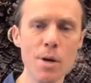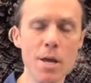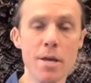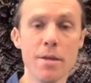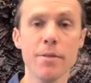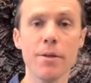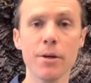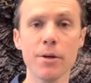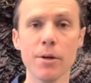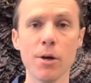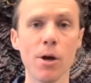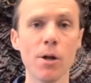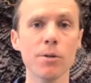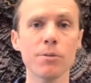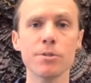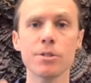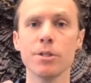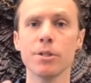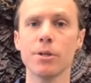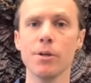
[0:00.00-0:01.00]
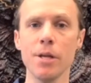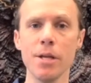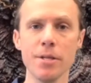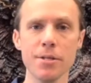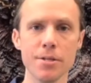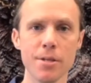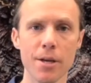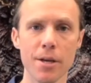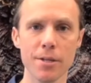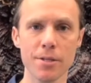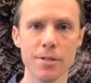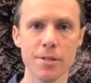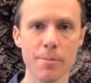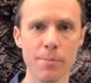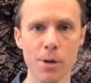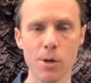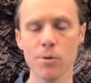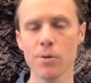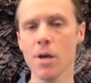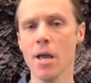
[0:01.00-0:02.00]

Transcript: their knowledge and their insights about